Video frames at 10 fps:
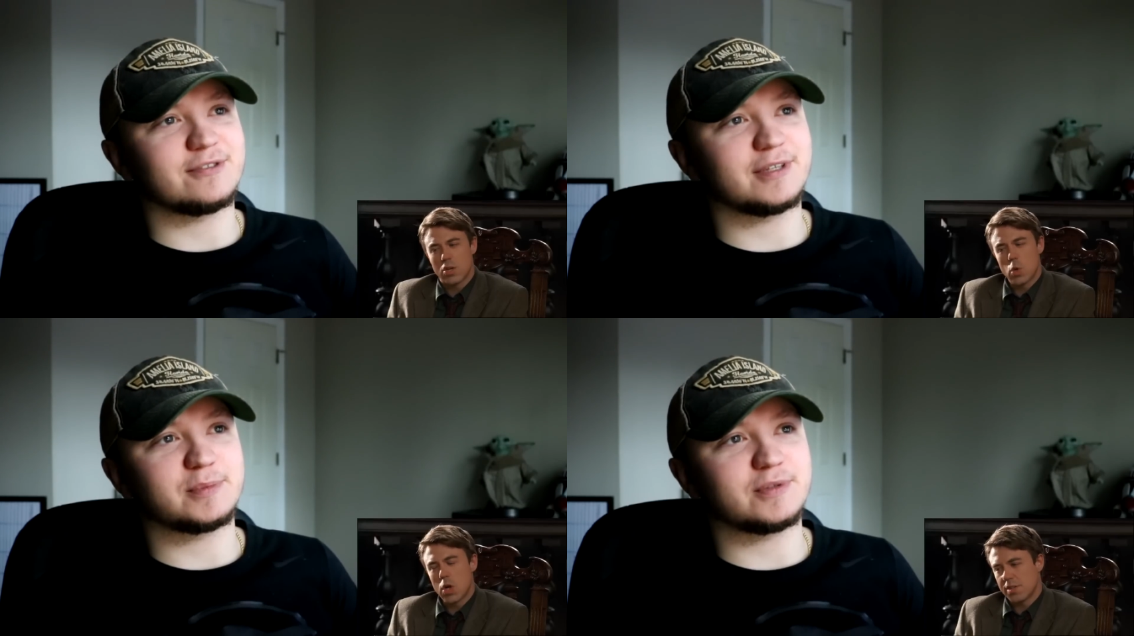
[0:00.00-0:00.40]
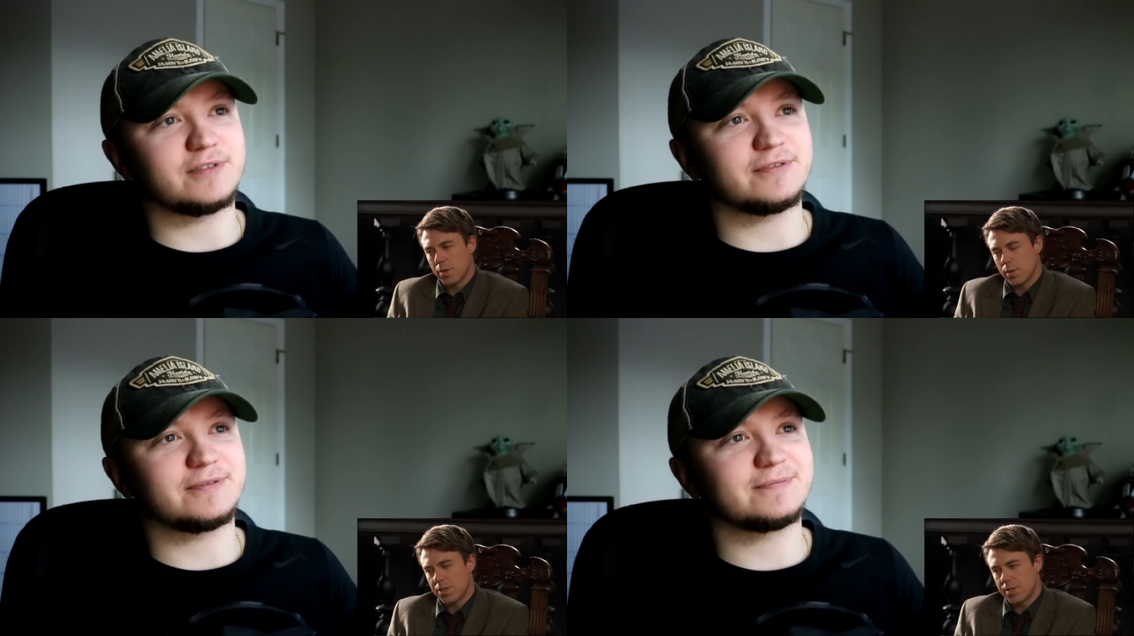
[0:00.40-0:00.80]

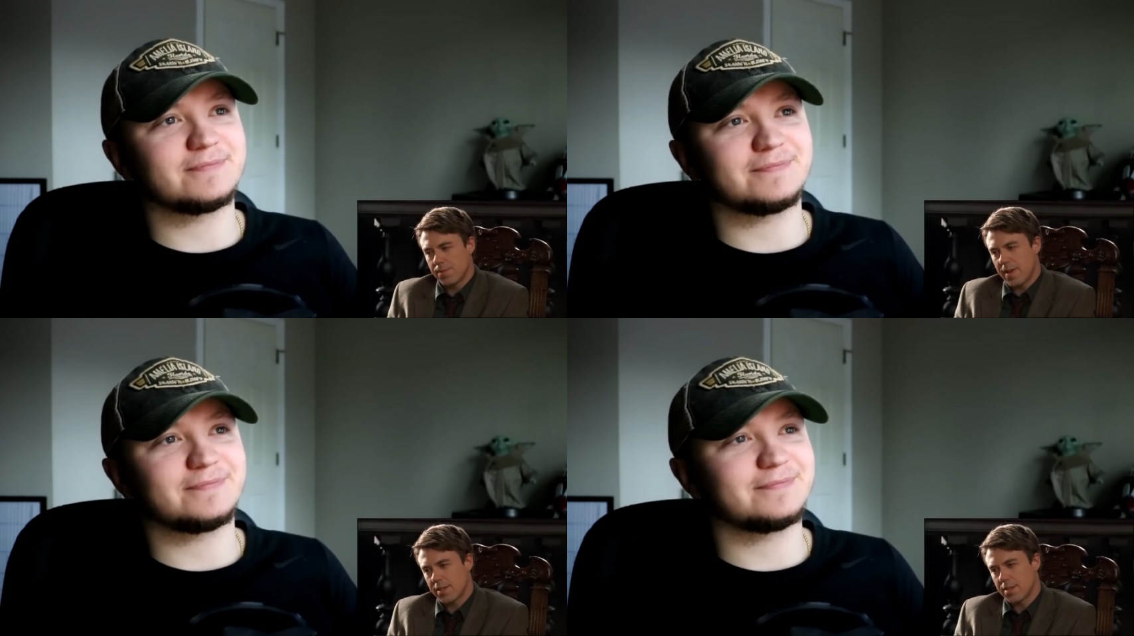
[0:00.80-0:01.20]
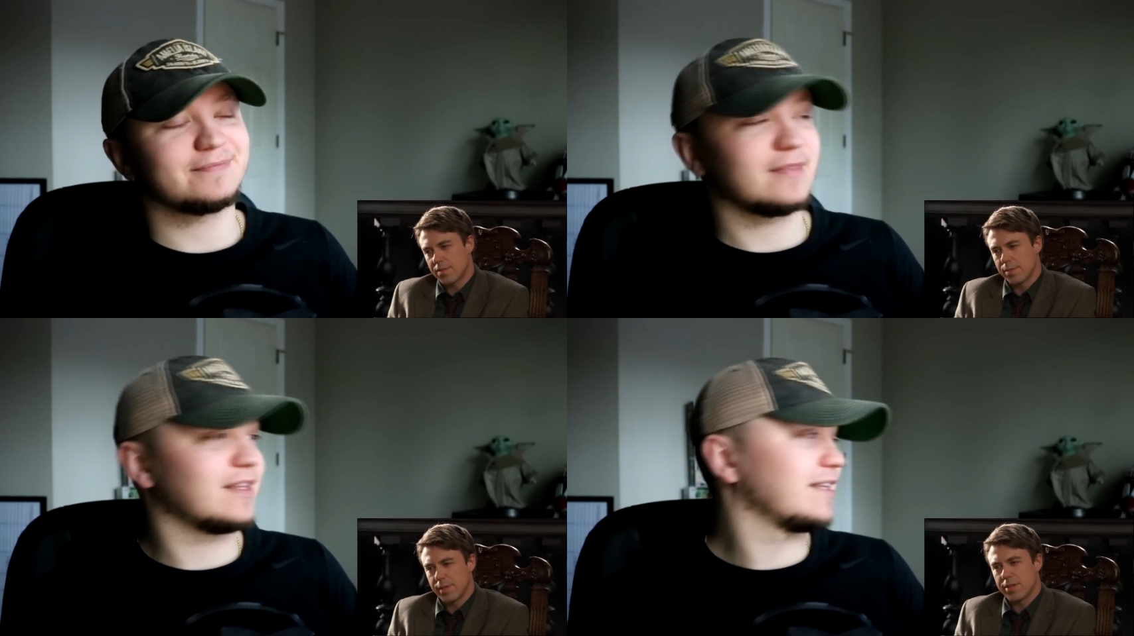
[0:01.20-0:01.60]
Speaker 1: Quality which deflects
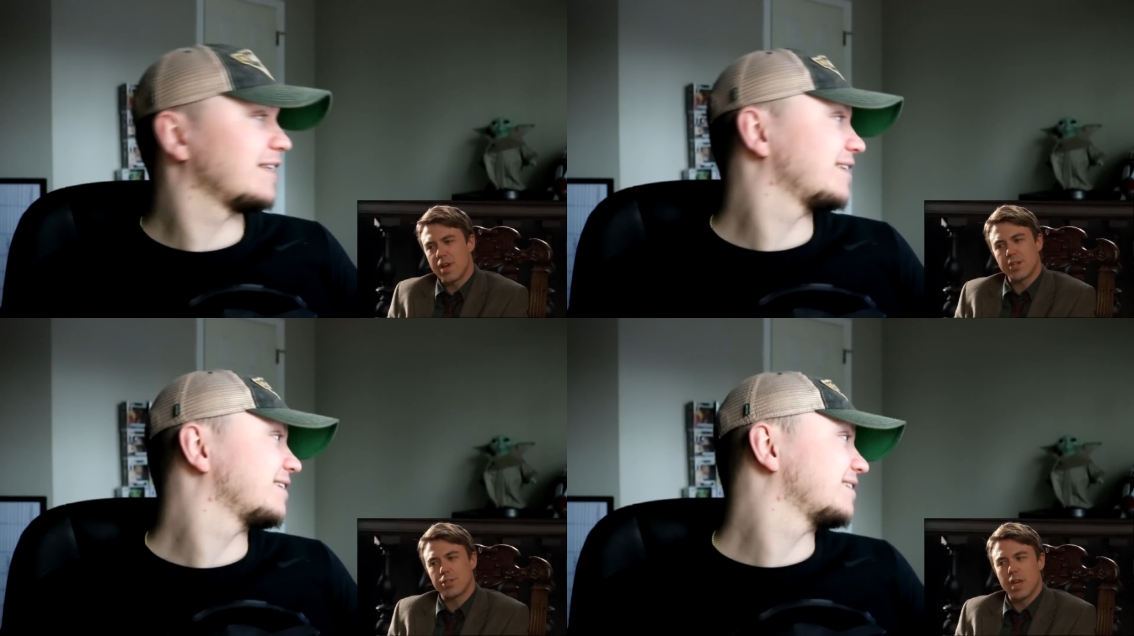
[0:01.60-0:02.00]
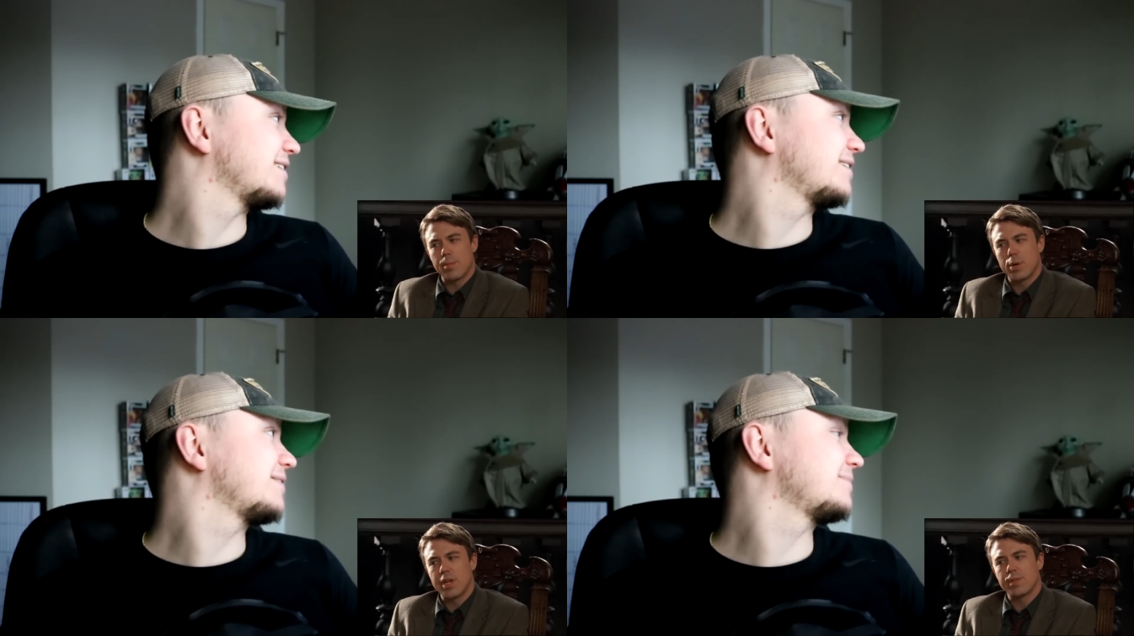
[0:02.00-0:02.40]
us from the
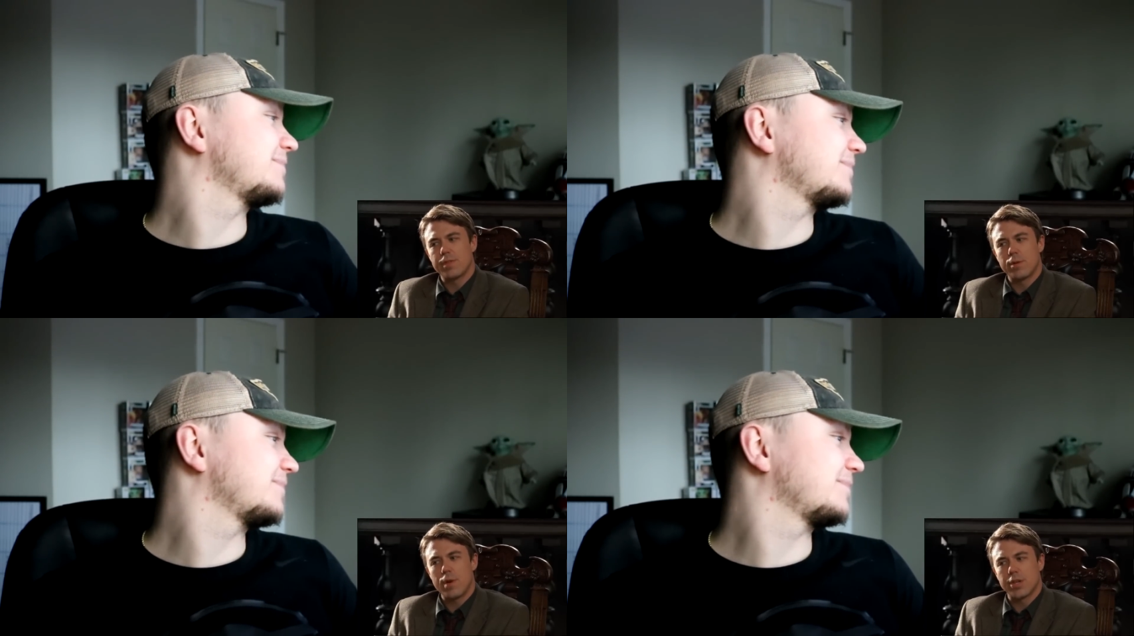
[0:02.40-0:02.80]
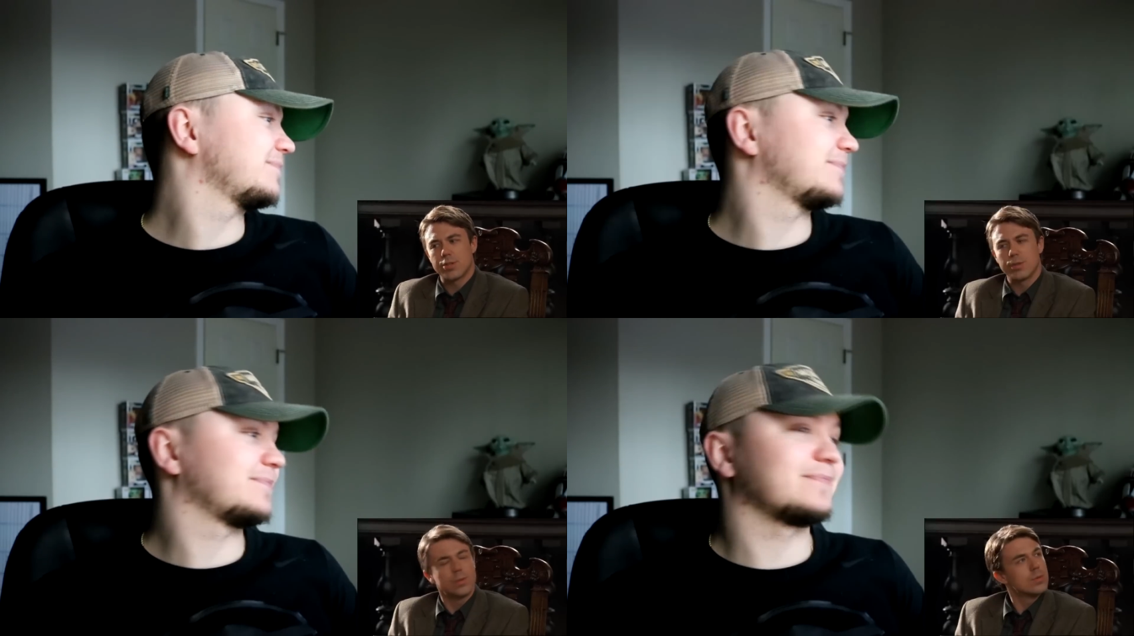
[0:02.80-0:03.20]
rational admiration of the
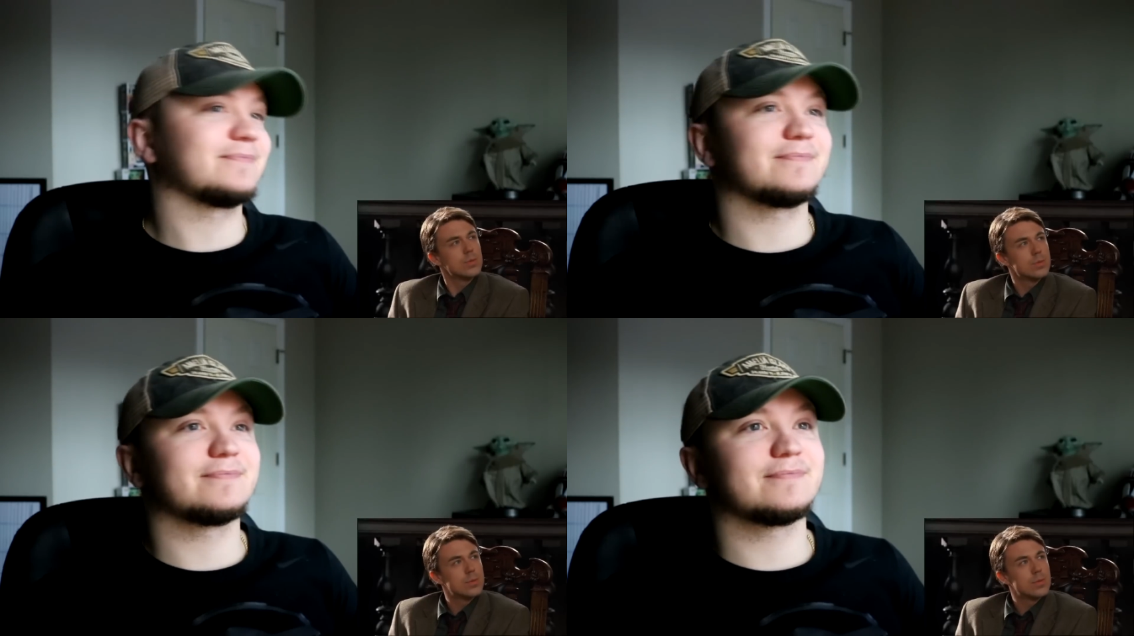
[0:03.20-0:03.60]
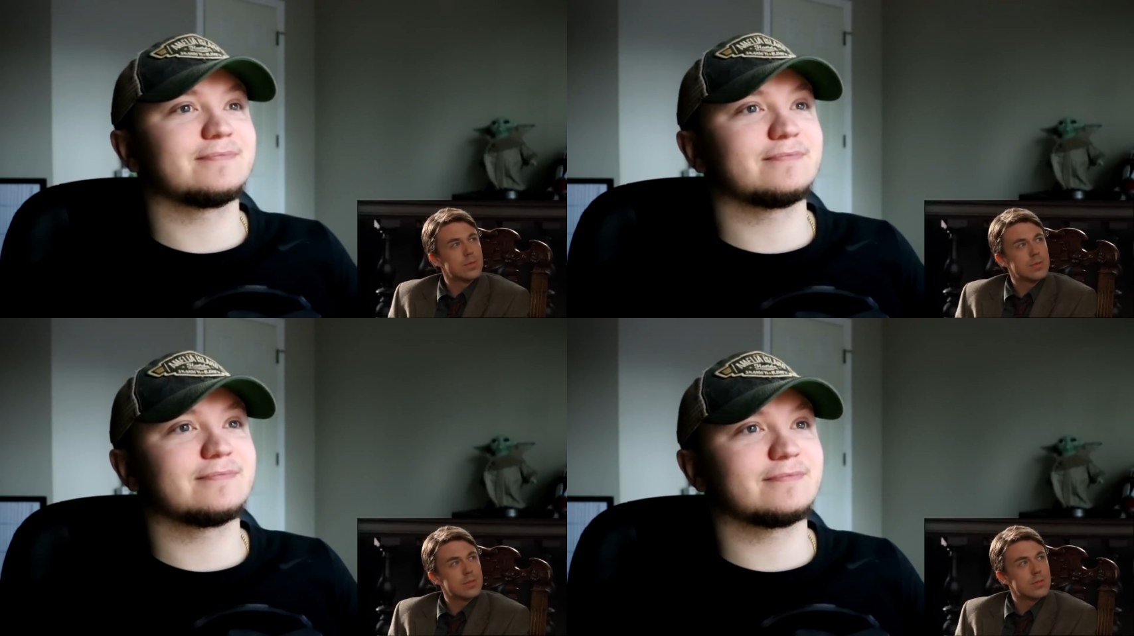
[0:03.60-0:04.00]
rational.
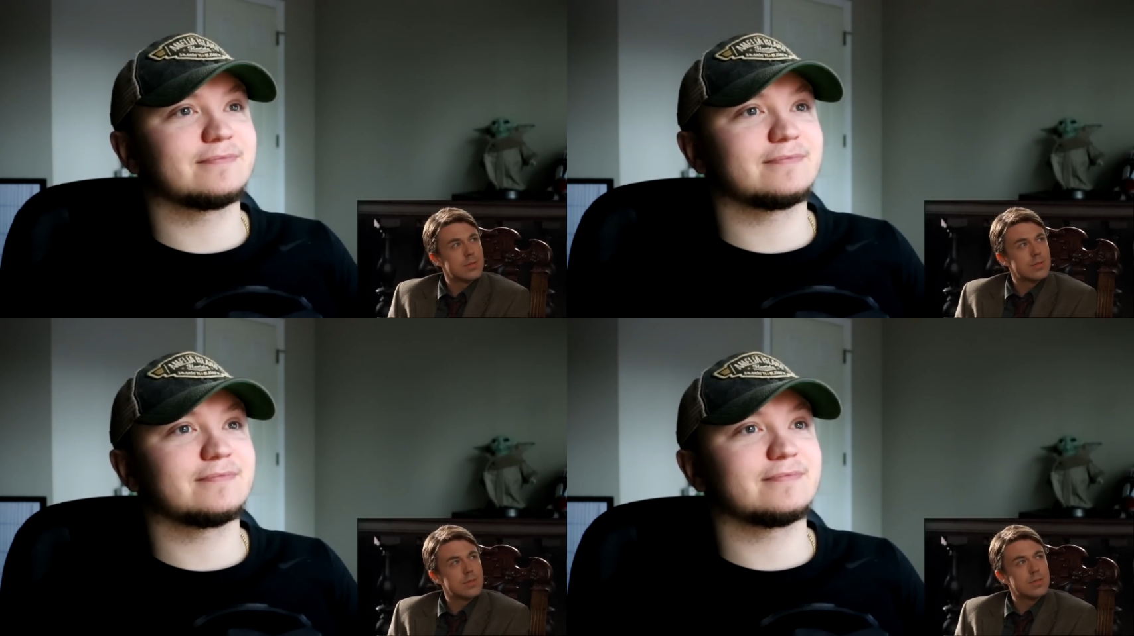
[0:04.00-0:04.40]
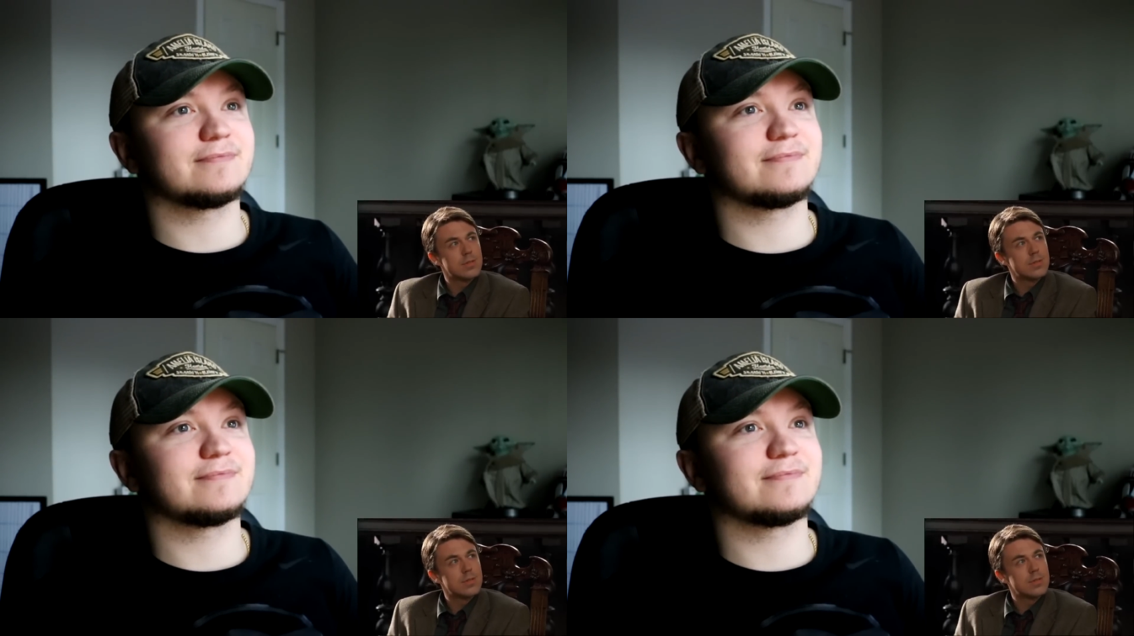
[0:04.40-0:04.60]
Exactly.